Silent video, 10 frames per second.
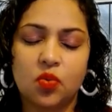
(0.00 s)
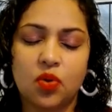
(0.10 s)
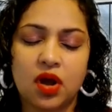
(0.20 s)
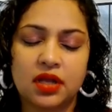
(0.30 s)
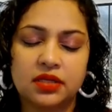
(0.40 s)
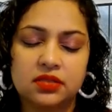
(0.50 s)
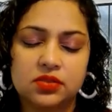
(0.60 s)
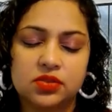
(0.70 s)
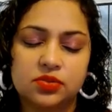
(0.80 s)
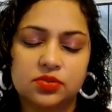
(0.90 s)

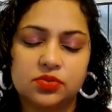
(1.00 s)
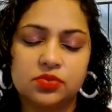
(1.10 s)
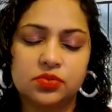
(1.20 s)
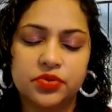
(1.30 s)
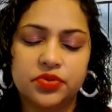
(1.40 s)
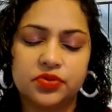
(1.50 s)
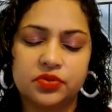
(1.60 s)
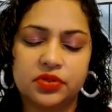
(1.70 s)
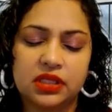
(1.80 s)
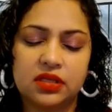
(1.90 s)
1, 2,
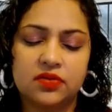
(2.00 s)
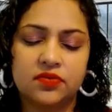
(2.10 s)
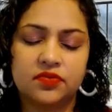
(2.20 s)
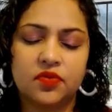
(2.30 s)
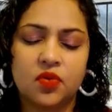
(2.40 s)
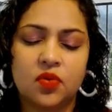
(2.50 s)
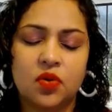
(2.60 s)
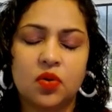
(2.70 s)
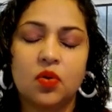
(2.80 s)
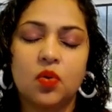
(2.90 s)
3,
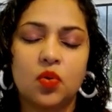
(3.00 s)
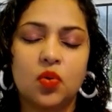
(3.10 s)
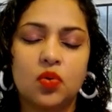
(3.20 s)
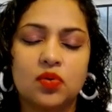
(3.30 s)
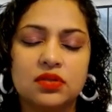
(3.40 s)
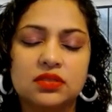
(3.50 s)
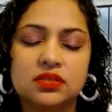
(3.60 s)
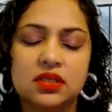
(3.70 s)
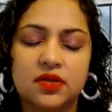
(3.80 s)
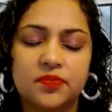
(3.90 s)
4,
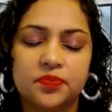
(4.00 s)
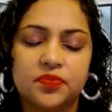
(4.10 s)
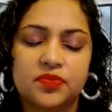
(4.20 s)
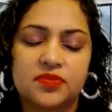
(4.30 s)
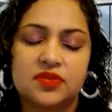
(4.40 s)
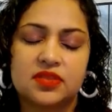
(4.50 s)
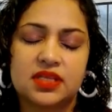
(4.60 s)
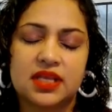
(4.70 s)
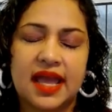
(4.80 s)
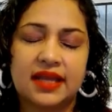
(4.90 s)
hold,
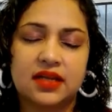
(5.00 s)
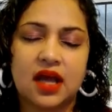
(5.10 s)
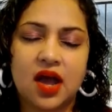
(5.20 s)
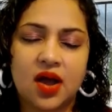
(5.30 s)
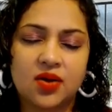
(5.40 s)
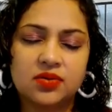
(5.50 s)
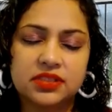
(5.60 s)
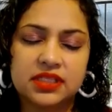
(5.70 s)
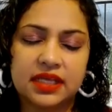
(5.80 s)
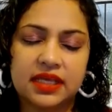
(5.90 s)
and
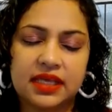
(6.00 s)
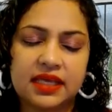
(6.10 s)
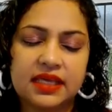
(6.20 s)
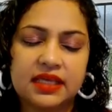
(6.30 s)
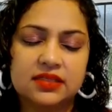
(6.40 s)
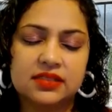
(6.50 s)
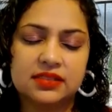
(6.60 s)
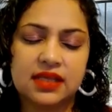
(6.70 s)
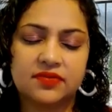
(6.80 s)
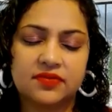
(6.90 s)
out. 8,
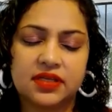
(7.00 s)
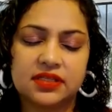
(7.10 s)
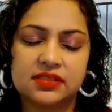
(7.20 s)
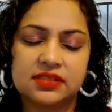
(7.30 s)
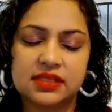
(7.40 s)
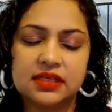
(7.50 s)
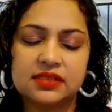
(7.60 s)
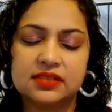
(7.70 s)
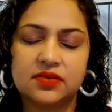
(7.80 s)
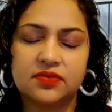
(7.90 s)
7,
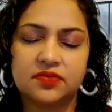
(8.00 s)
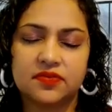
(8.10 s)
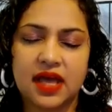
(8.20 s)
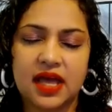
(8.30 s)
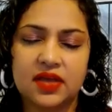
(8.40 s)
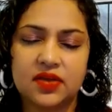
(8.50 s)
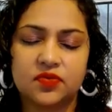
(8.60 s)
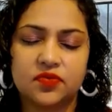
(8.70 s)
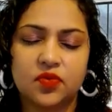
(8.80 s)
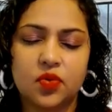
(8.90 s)
6,
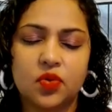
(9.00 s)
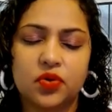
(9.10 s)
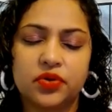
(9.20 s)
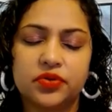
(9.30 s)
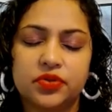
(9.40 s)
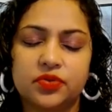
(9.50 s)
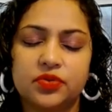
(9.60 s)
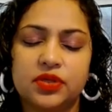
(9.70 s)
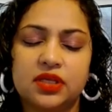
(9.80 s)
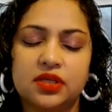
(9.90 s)
5, 4,
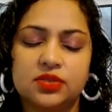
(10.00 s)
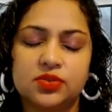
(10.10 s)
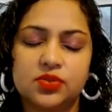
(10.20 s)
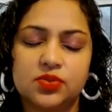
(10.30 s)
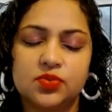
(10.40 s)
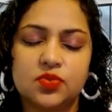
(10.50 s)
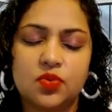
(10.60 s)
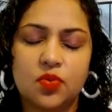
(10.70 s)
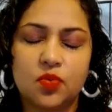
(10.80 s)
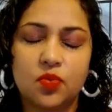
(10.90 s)
3, 2,
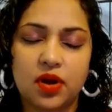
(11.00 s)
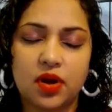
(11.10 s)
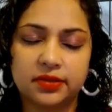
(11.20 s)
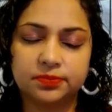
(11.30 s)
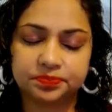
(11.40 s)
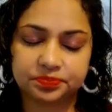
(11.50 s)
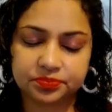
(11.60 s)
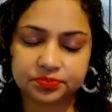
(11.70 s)
1.